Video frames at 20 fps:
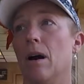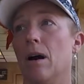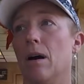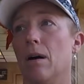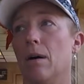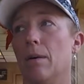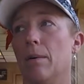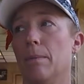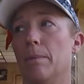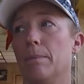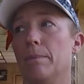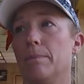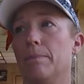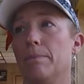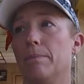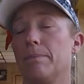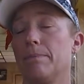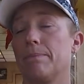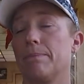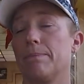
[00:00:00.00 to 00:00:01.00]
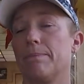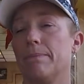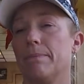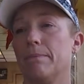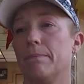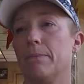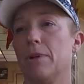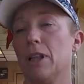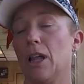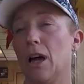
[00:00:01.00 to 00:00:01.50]

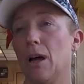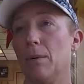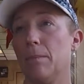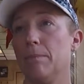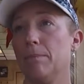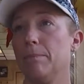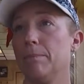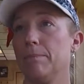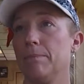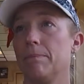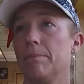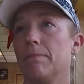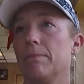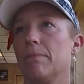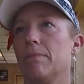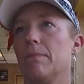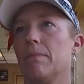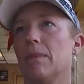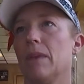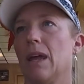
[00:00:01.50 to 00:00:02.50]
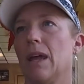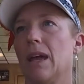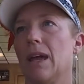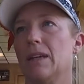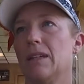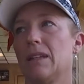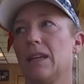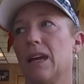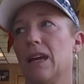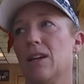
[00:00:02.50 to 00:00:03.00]
Plum
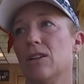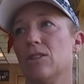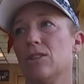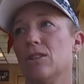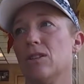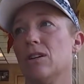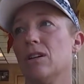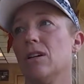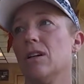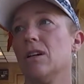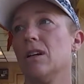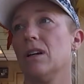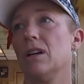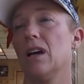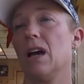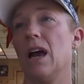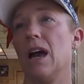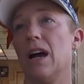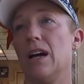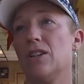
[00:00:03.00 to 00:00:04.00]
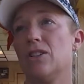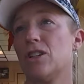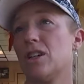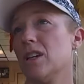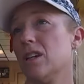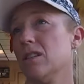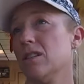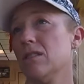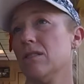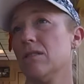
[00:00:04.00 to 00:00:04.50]
has cancer,
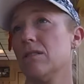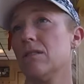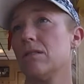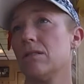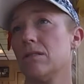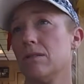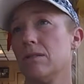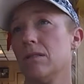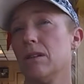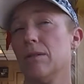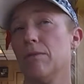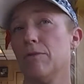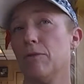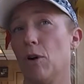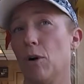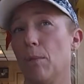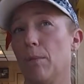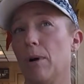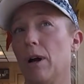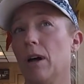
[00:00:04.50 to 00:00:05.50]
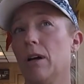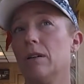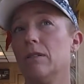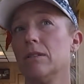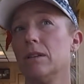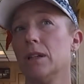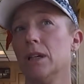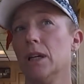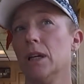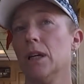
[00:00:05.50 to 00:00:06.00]
Hodgkin's lymphoma,
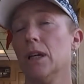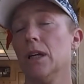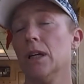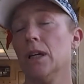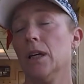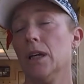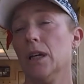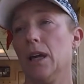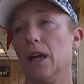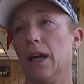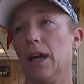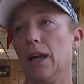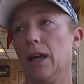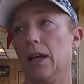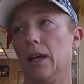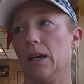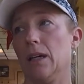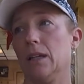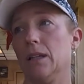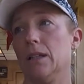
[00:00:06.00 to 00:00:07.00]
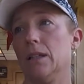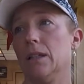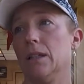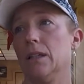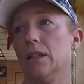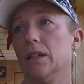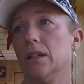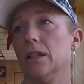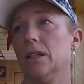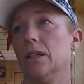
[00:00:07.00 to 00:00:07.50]
and
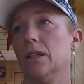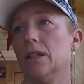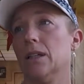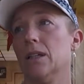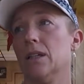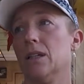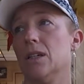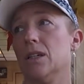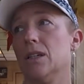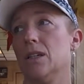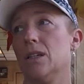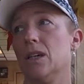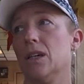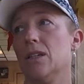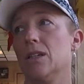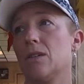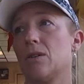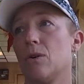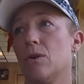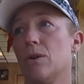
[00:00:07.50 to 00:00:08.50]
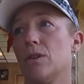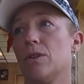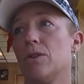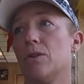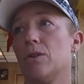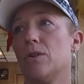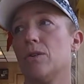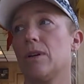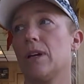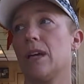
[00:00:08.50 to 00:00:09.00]
she's going
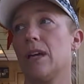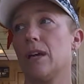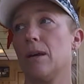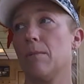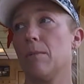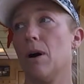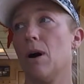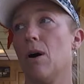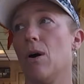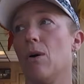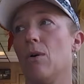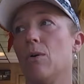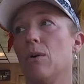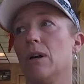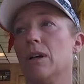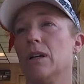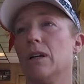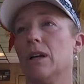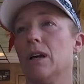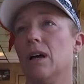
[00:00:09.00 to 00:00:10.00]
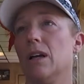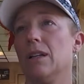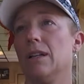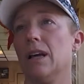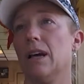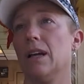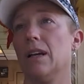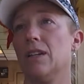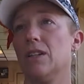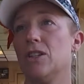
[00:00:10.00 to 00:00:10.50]
through chemo and a
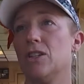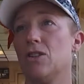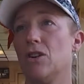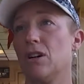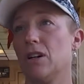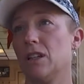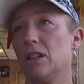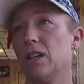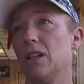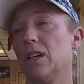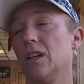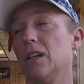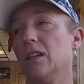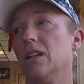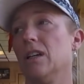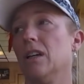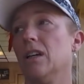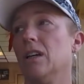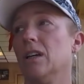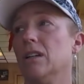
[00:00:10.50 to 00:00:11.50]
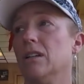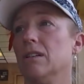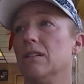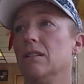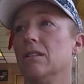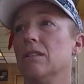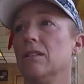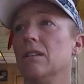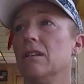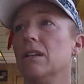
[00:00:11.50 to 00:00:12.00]
lot of struggling,
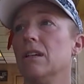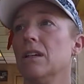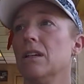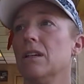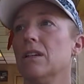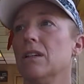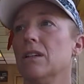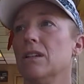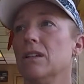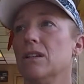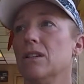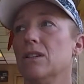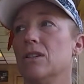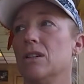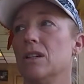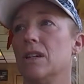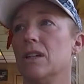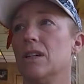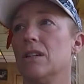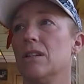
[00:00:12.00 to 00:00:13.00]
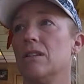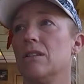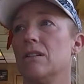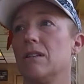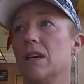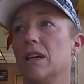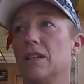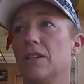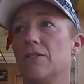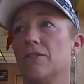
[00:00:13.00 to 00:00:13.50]
and she
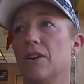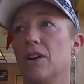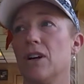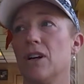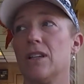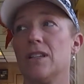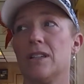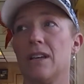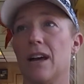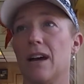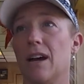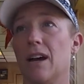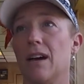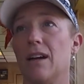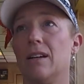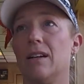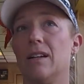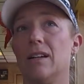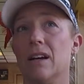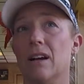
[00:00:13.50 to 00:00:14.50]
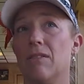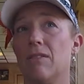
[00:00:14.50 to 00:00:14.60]
gets very sad and